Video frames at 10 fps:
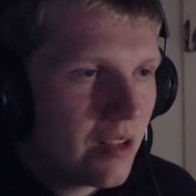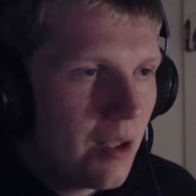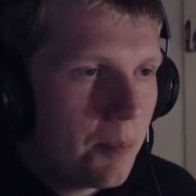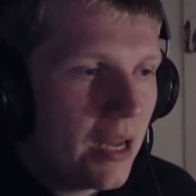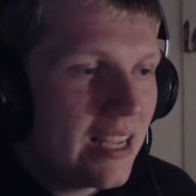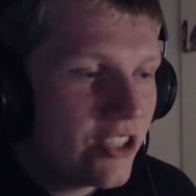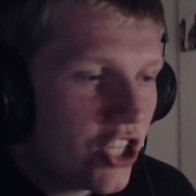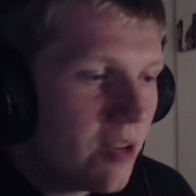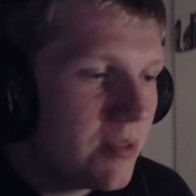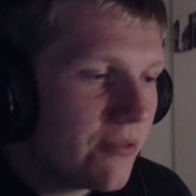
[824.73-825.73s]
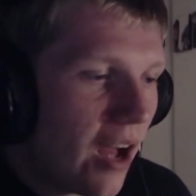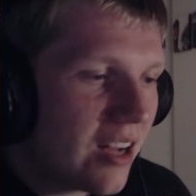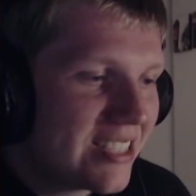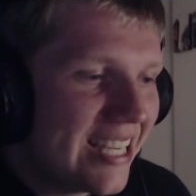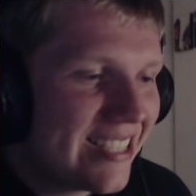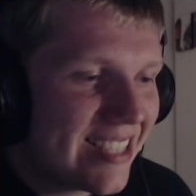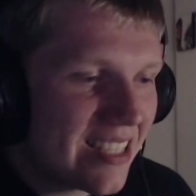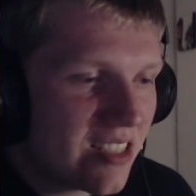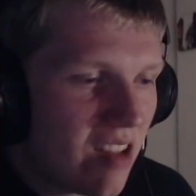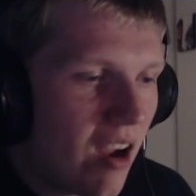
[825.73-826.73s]
But in terms of artistic
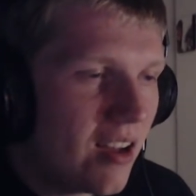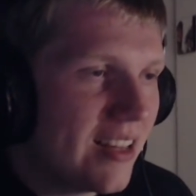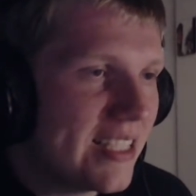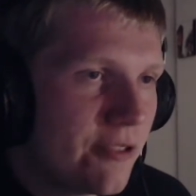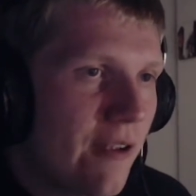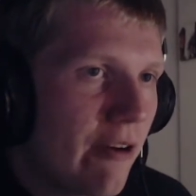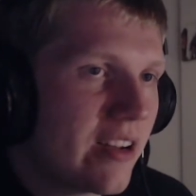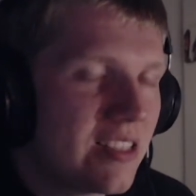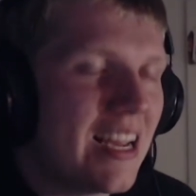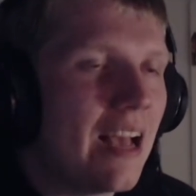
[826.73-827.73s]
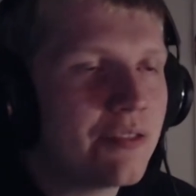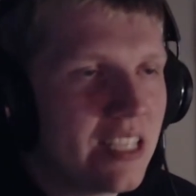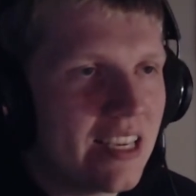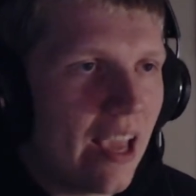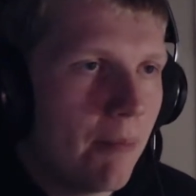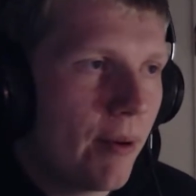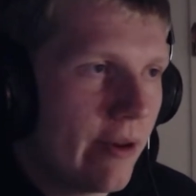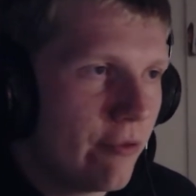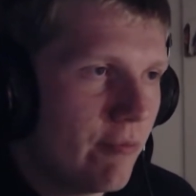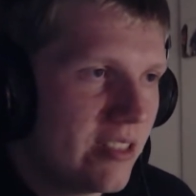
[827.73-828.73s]
style, it's very, because I have seen gameplay
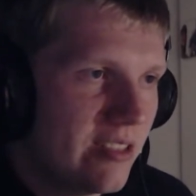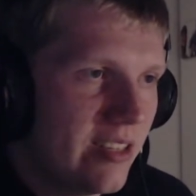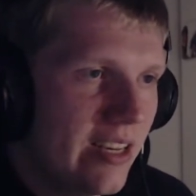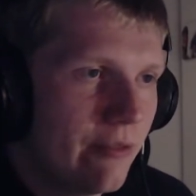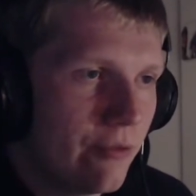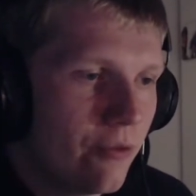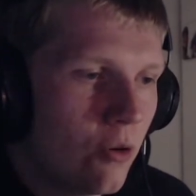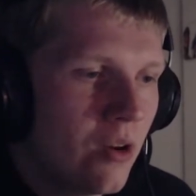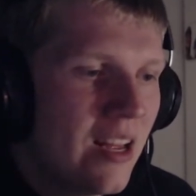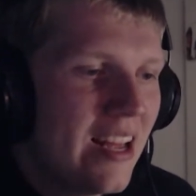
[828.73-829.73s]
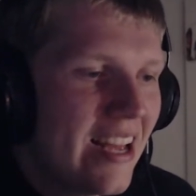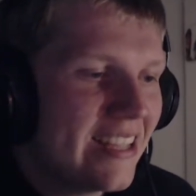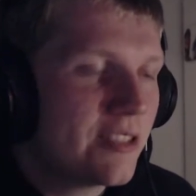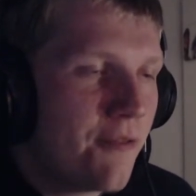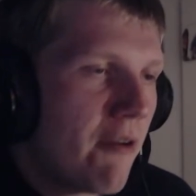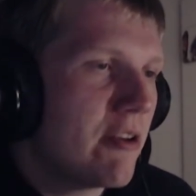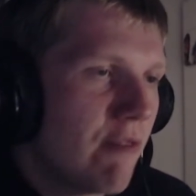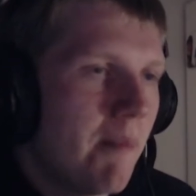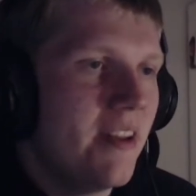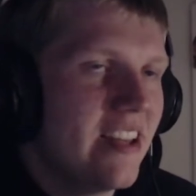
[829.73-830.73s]
from Resident Evil 4. It's very
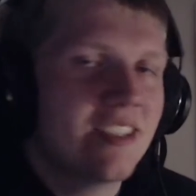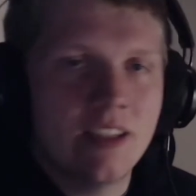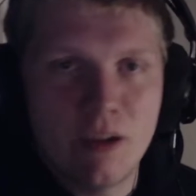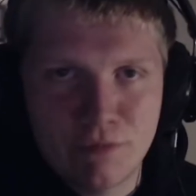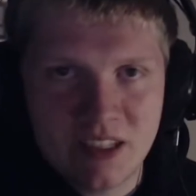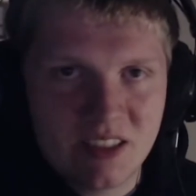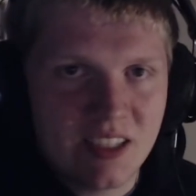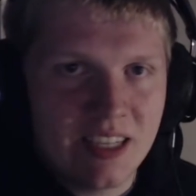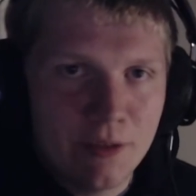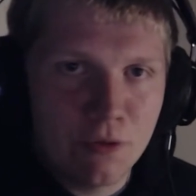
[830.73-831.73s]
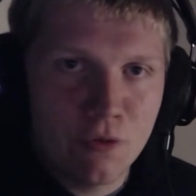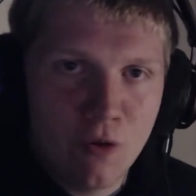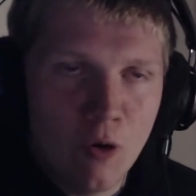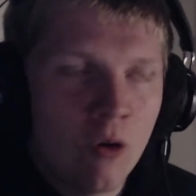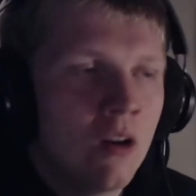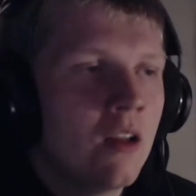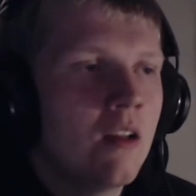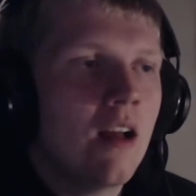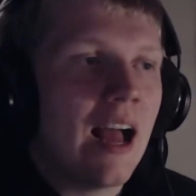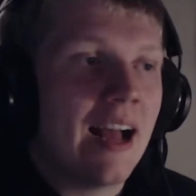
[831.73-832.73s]
reminiscent of Resident Evil 4,
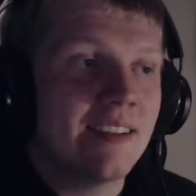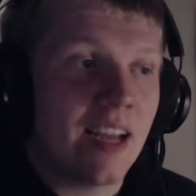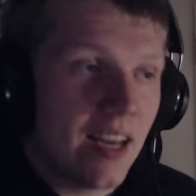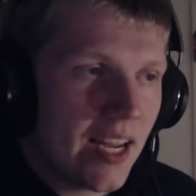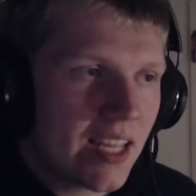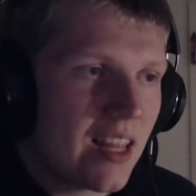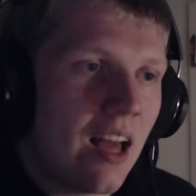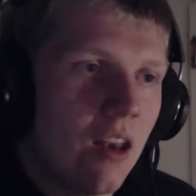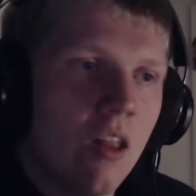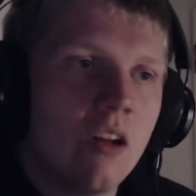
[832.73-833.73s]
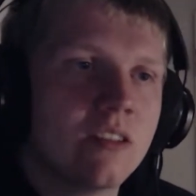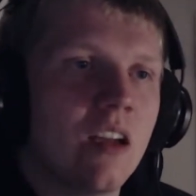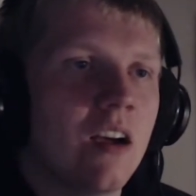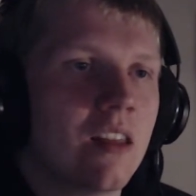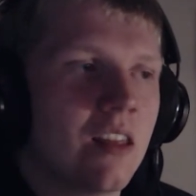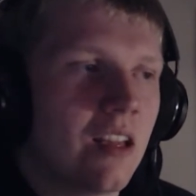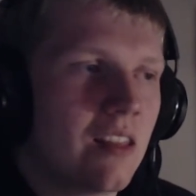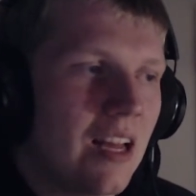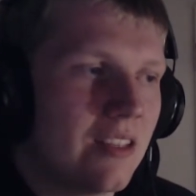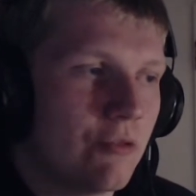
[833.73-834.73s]
and I like that a lot. I think
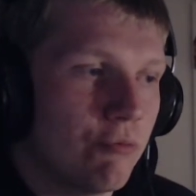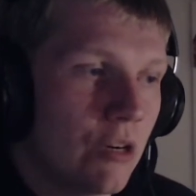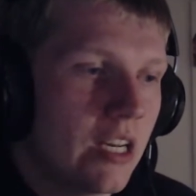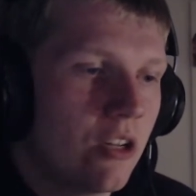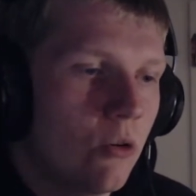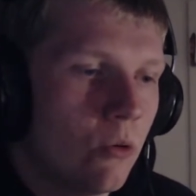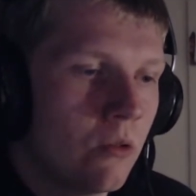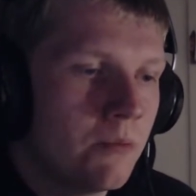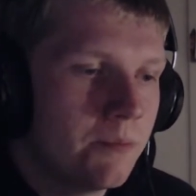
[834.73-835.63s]
that's really cool.